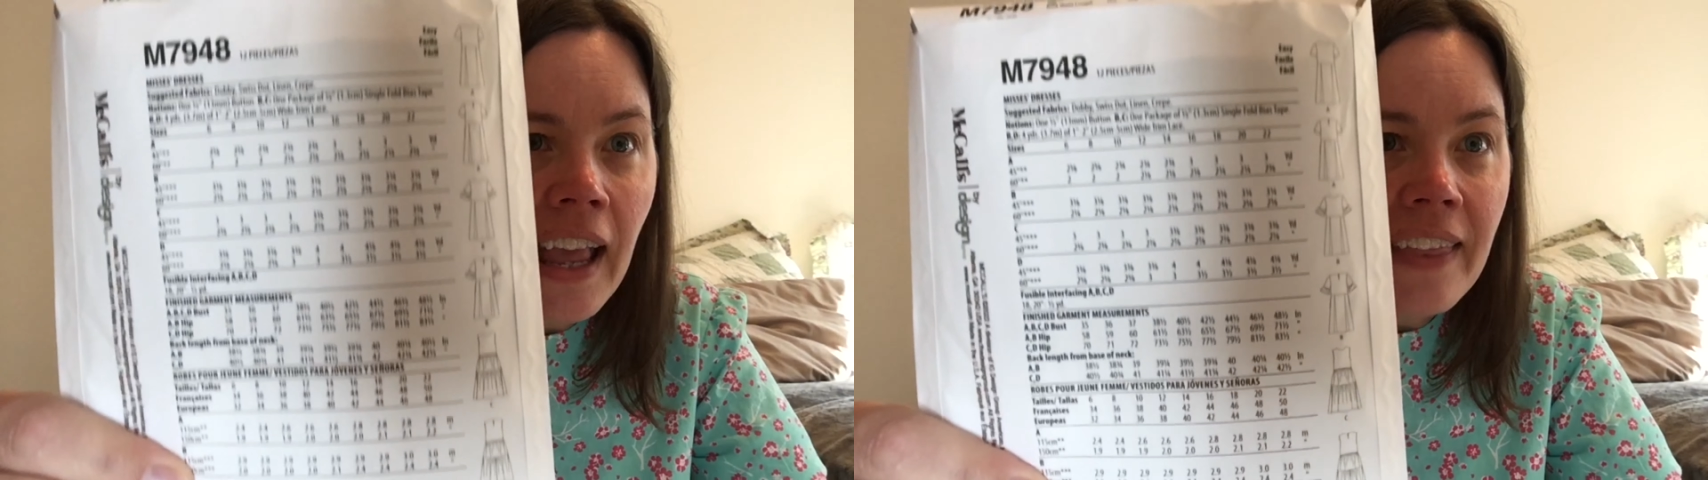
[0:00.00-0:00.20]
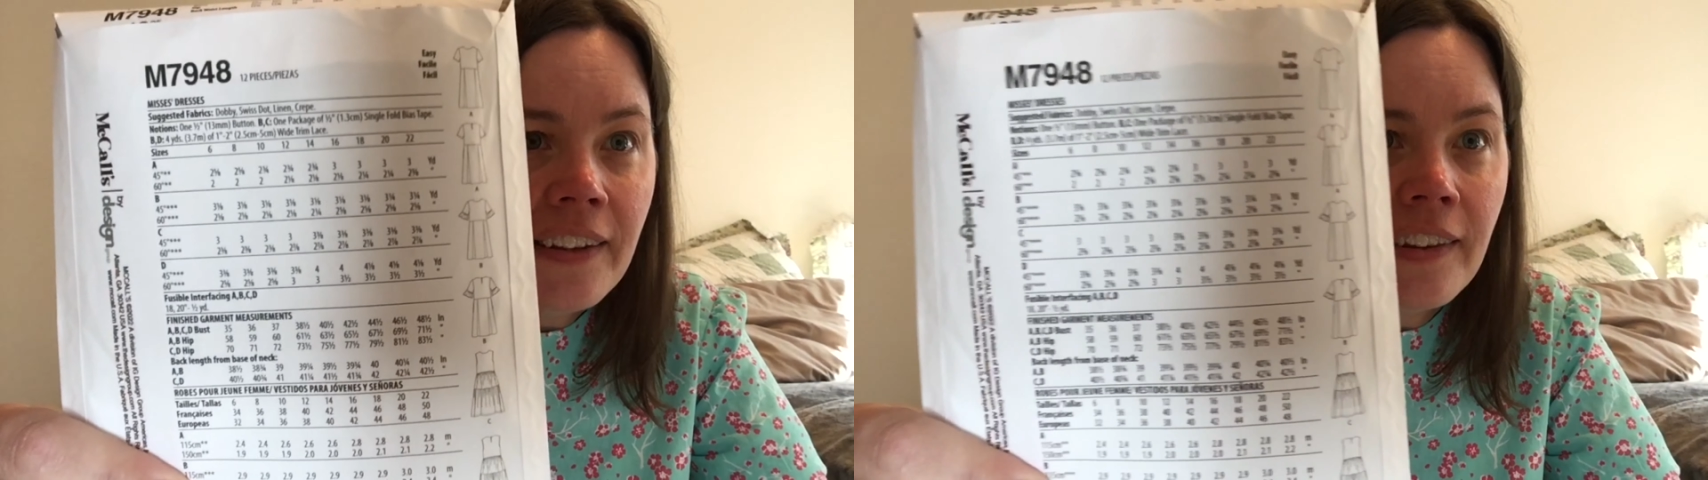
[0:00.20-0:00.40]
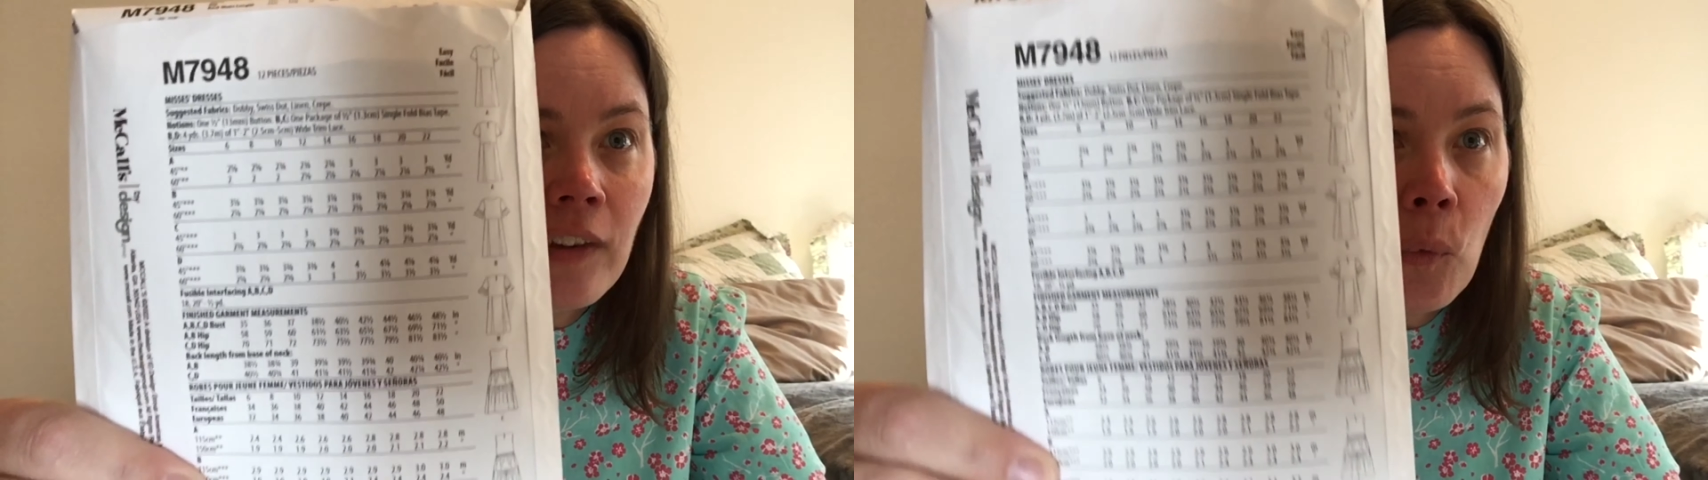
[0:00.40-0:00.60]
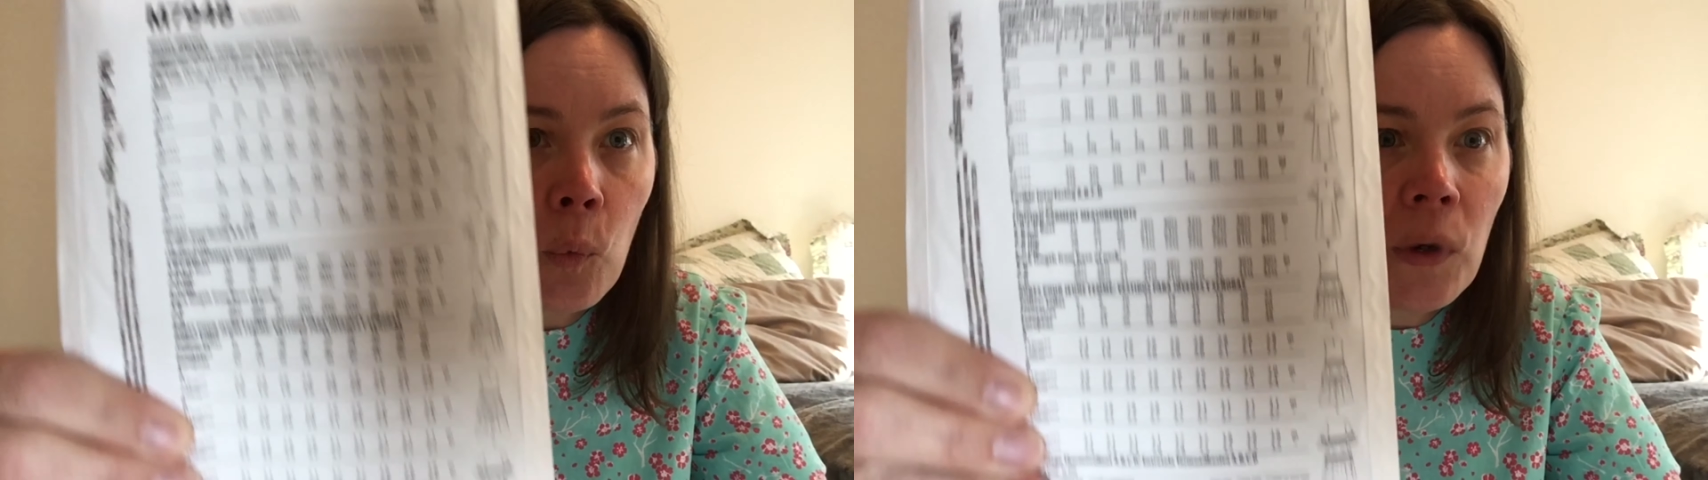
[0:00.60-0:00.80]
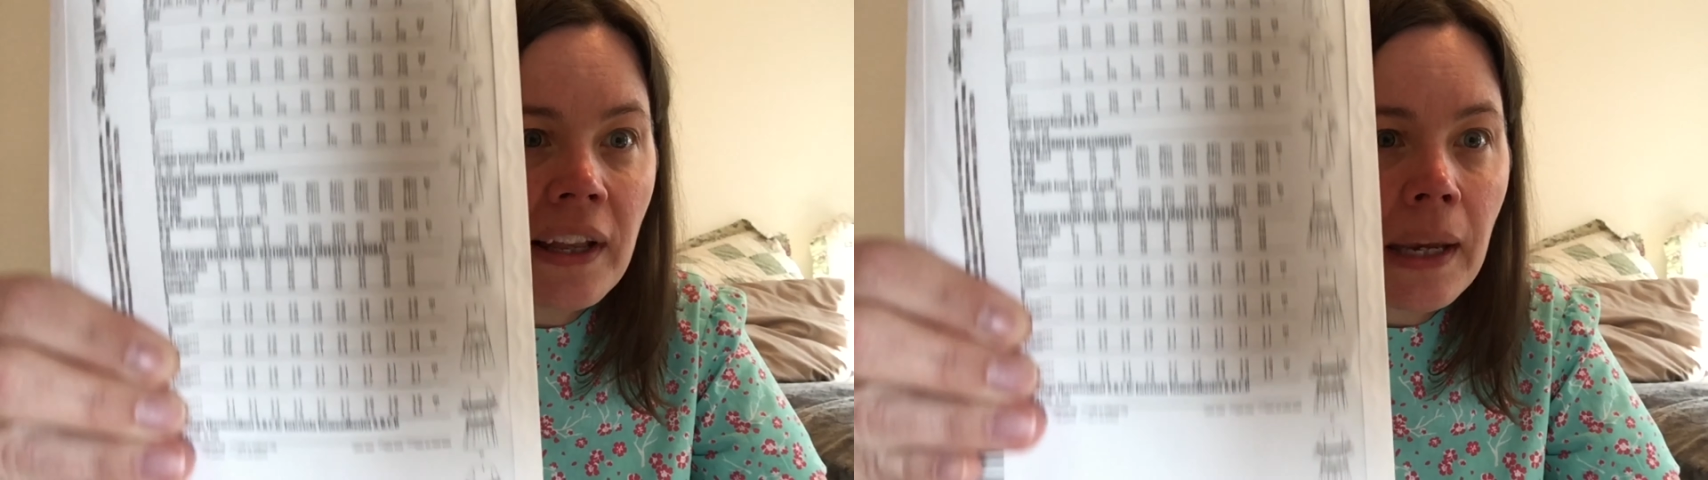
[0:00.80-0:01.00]
This is a
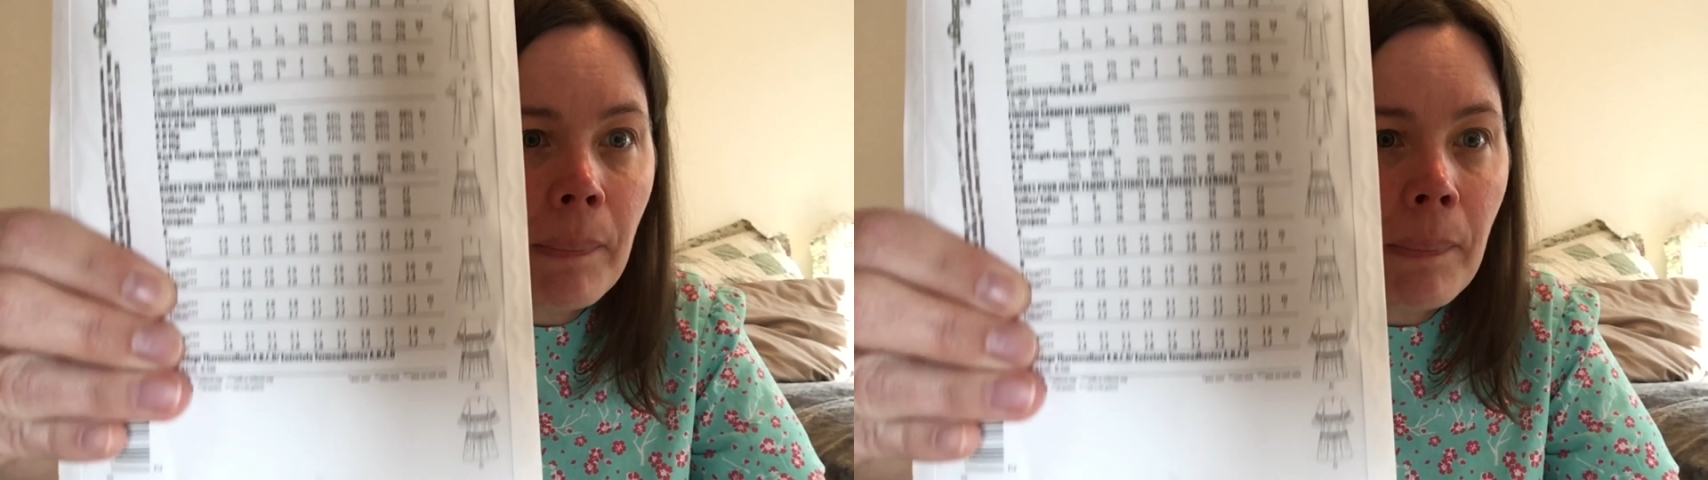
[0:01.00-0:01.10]
really